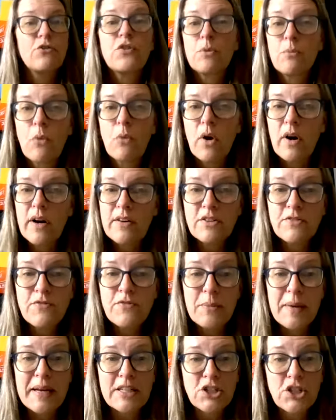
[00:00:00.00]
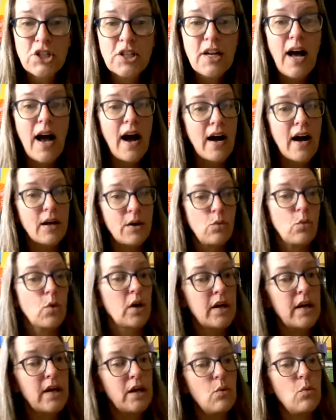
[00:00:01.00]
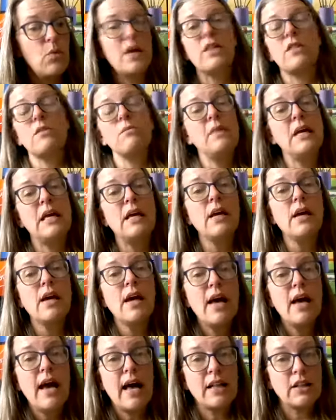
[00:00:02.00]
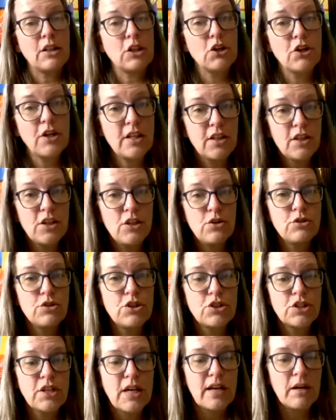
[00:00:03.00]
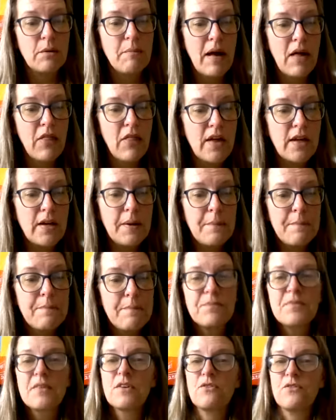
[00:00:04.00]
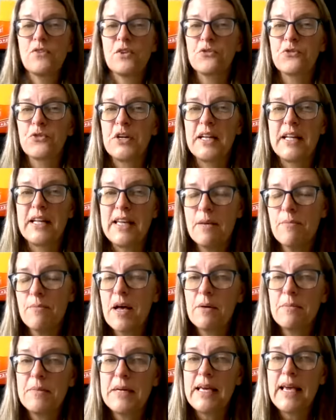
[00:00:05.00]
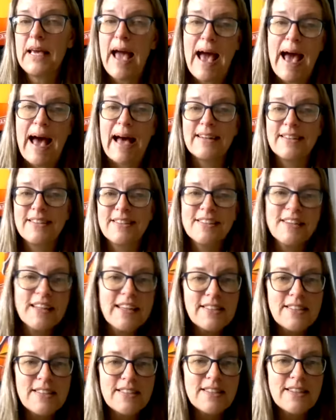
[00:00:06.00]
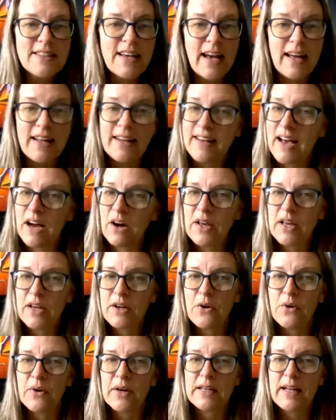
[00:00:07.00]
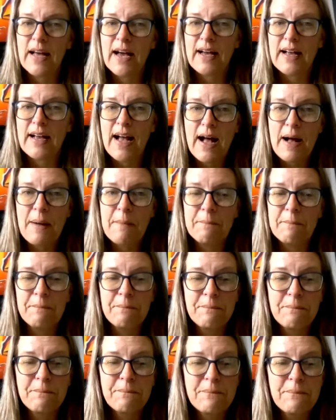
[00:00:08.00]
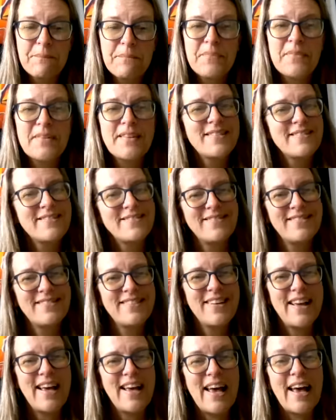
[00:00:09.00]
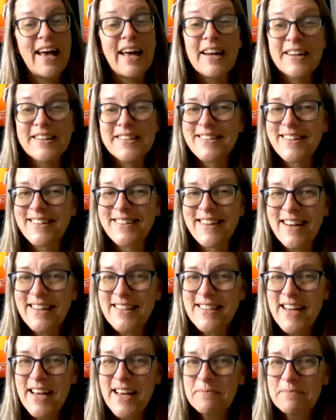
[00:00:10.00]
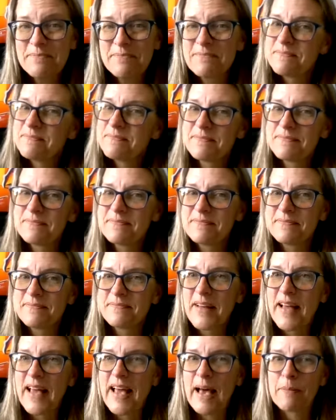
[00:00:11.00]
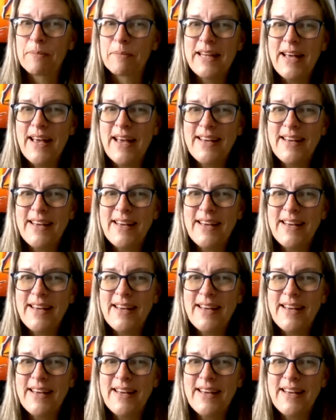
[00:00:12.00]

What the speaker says: For more information on working with me and learning the Use Your Cycle method, feel free to email me at denise@nowgetgoing.com. And until next time, happy